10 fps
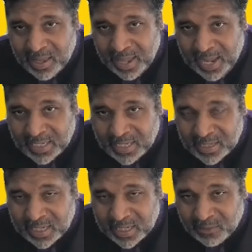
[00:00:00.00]

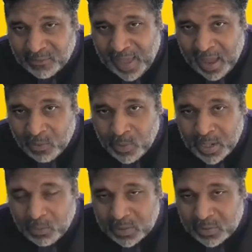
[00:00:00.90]
1865,
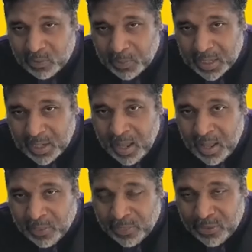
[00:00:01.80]
when
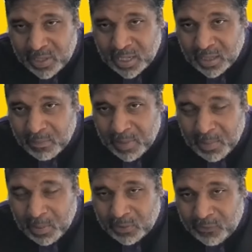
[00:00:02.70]
the 13th
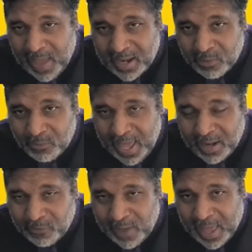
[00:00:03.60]
Amendment was finally
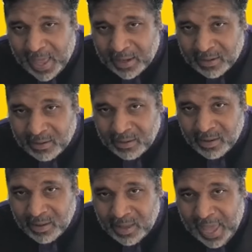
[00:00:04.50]
ratified.
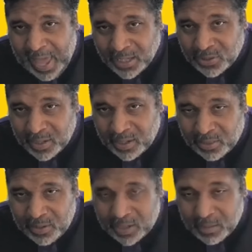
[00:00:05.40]
Actually, the
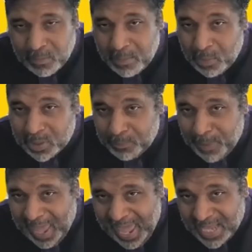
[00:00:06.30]
13th Amendment was
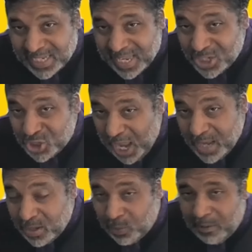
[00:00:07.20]
passed in
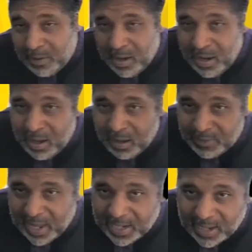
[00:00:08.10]
January of
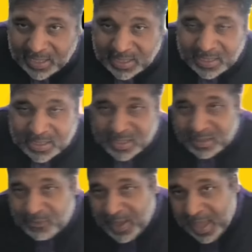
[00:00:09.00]

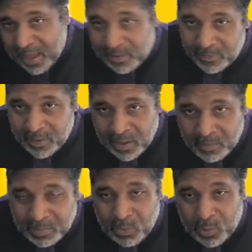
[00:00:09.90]
1865,
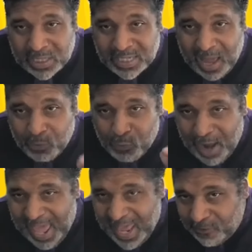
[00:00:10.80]
but it was not
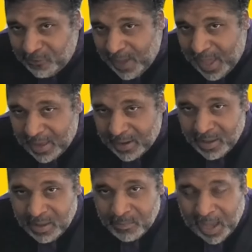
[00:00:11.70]
ratified
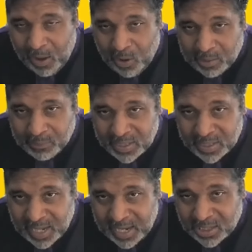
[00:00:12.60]
by all of the
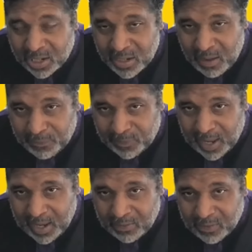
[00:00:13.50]
states, enough
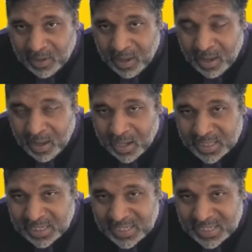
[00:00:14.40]
states, until